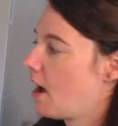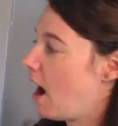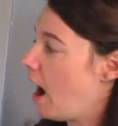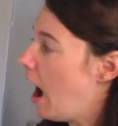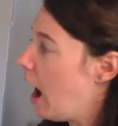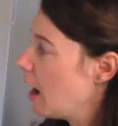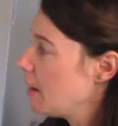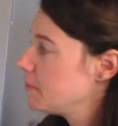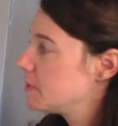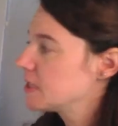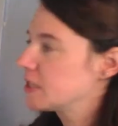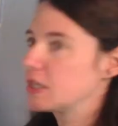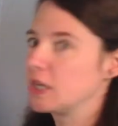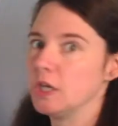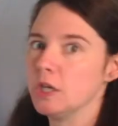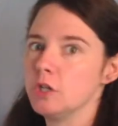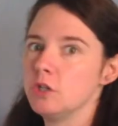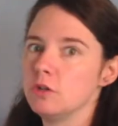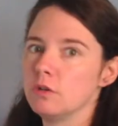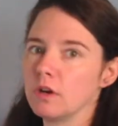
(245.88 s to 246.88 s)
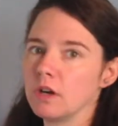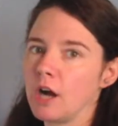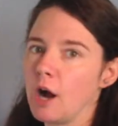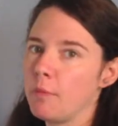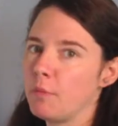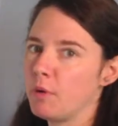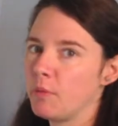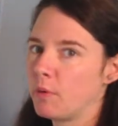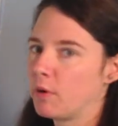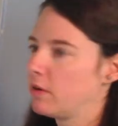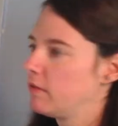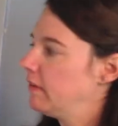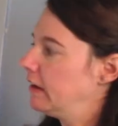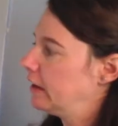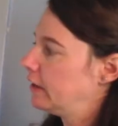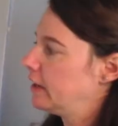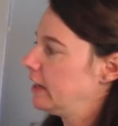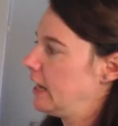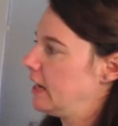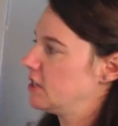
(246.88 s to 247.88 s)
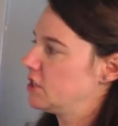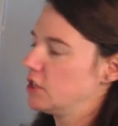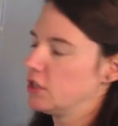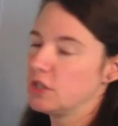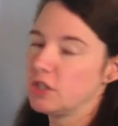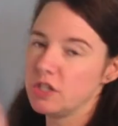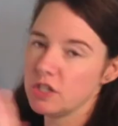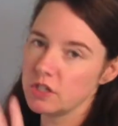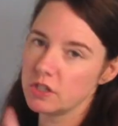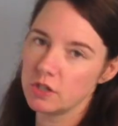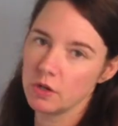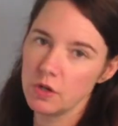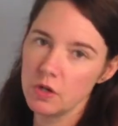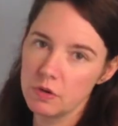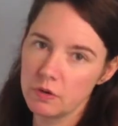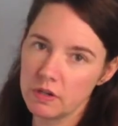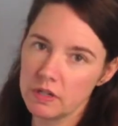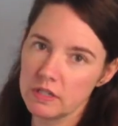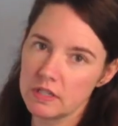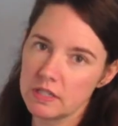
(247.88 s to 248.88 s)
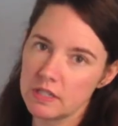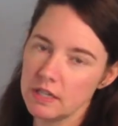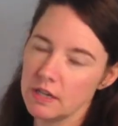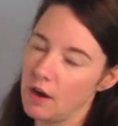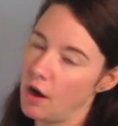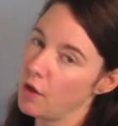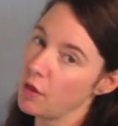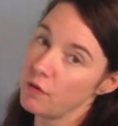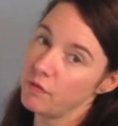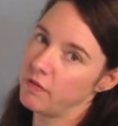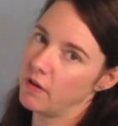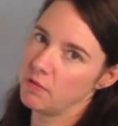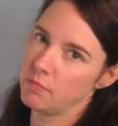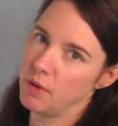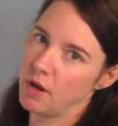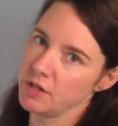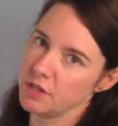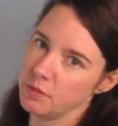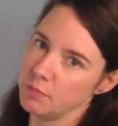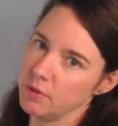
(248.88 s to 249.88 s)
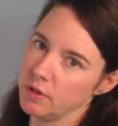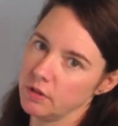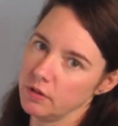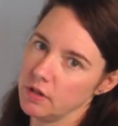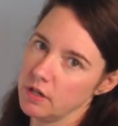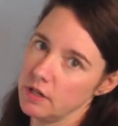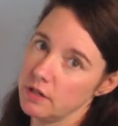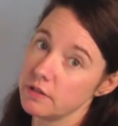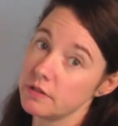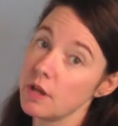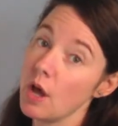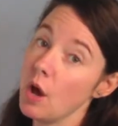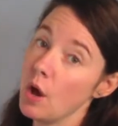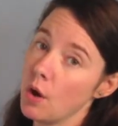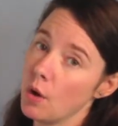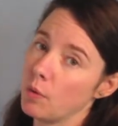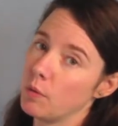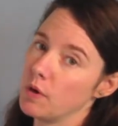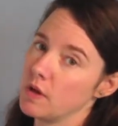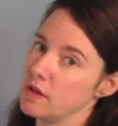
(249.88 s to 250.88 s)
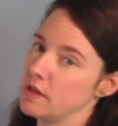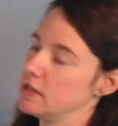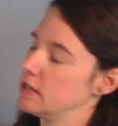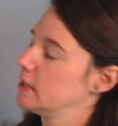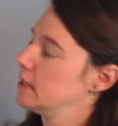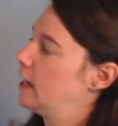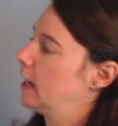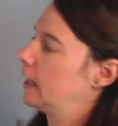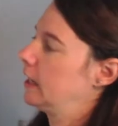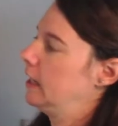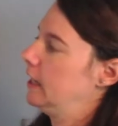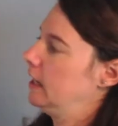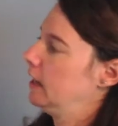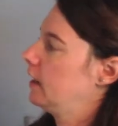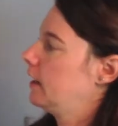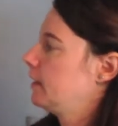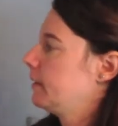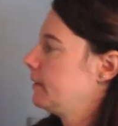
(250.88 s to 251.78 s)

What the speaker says: I'm just going to do a couple more variations just so you can see all the fun possibilities with this technique.